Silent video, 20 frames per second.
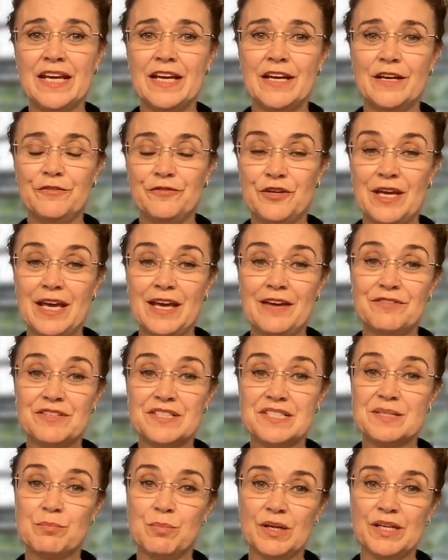If you have a
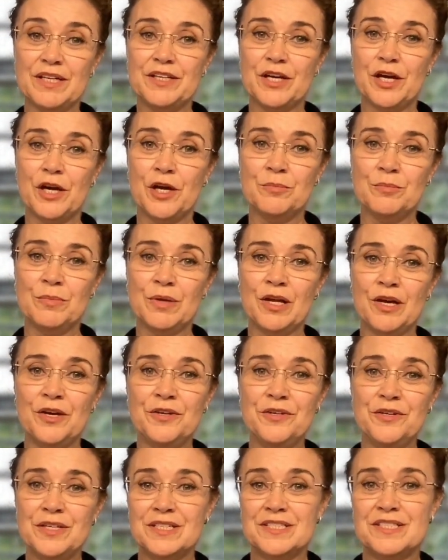split home
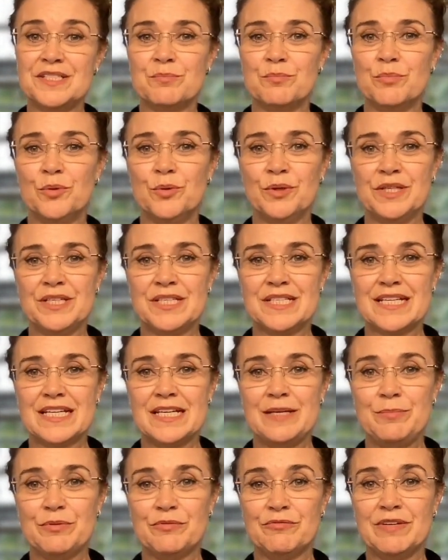loan, it's important to
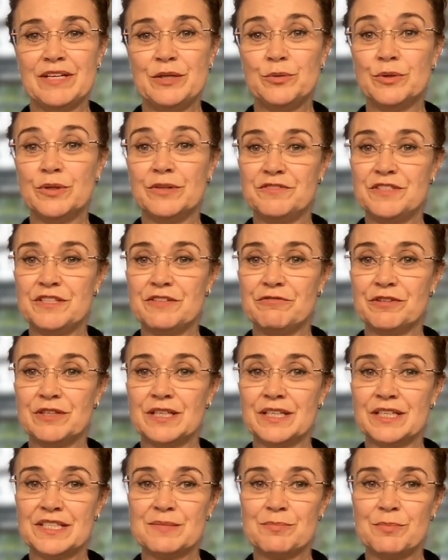keep a record of different
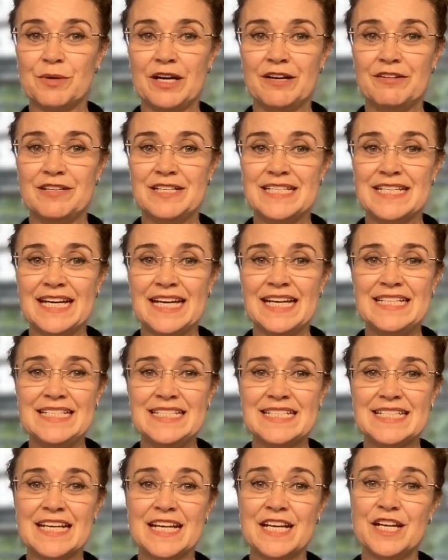expiry
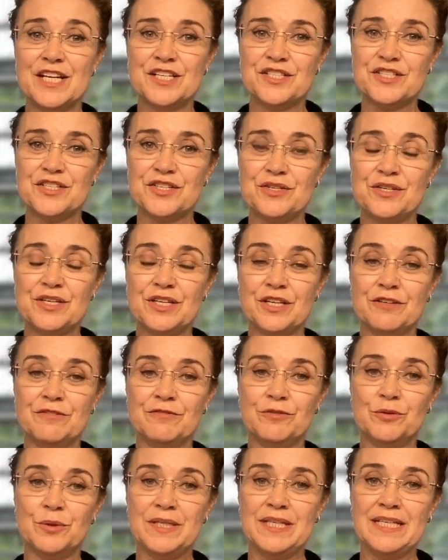dates so you can
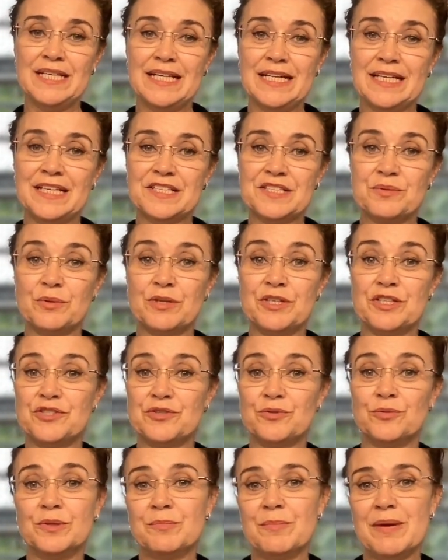avoid getting switched
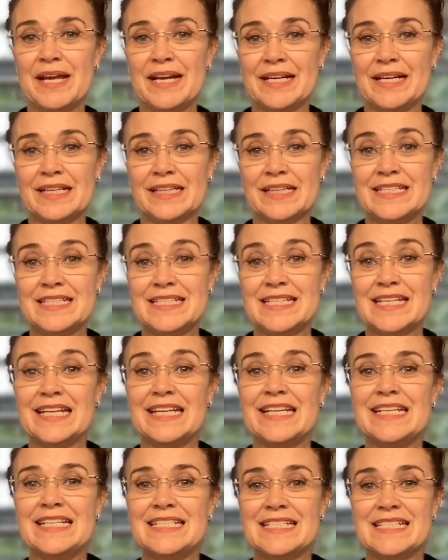automatically to
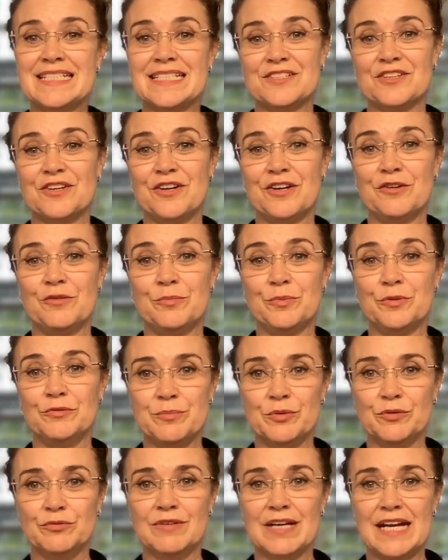less
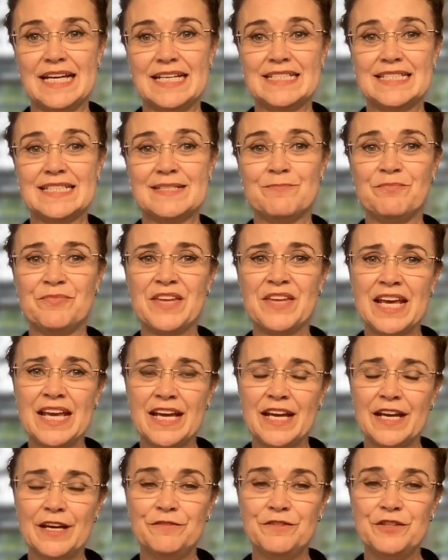desirable rates.
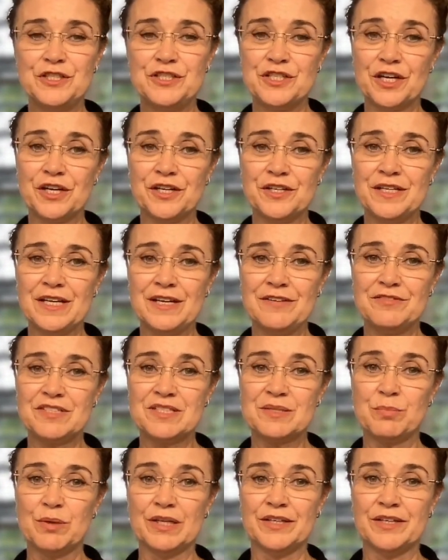If you don't have a
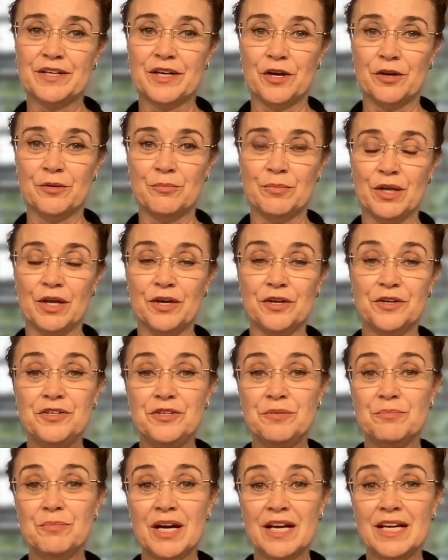split home loan, you
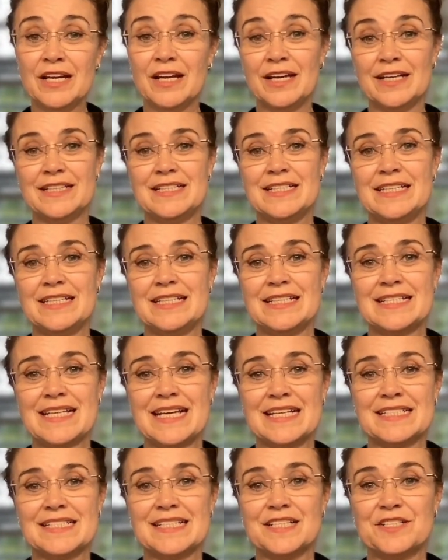might like to
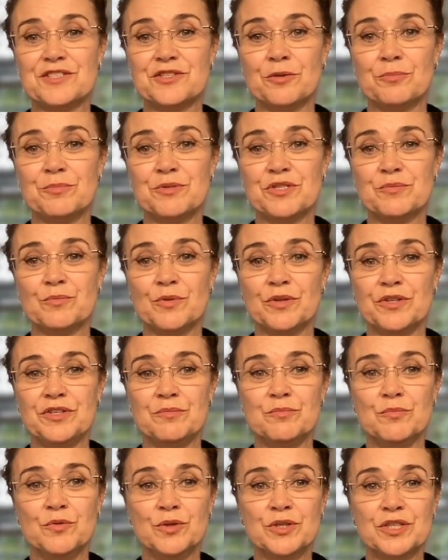discuss this option with your
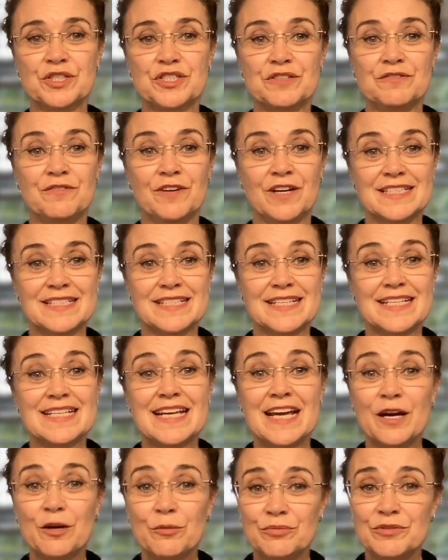mortgage advisor to
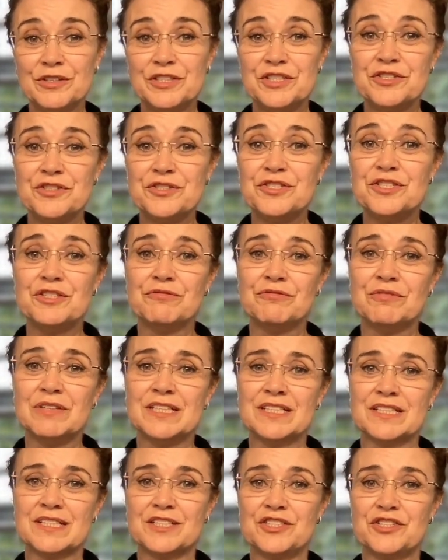help reduce your
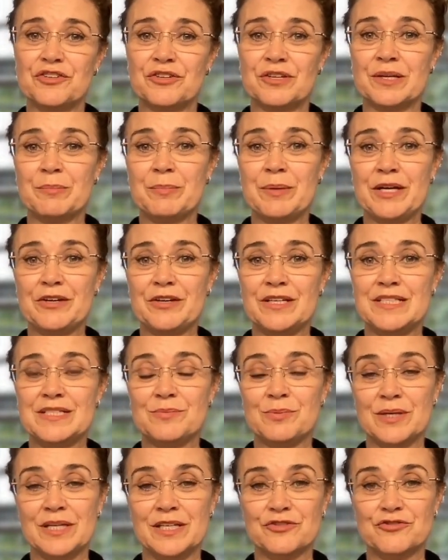risk during periods
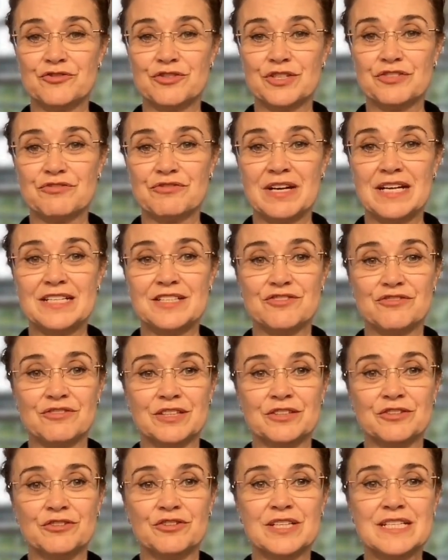when interest rates are
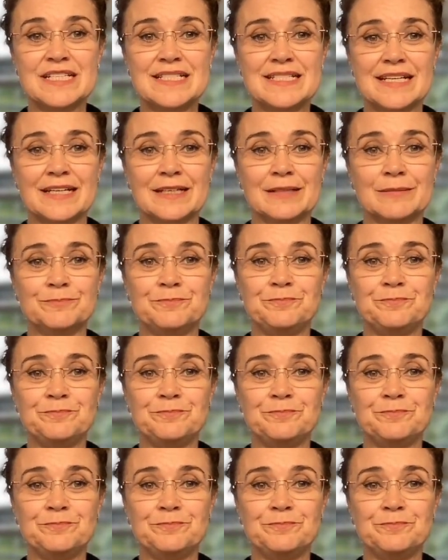increasing.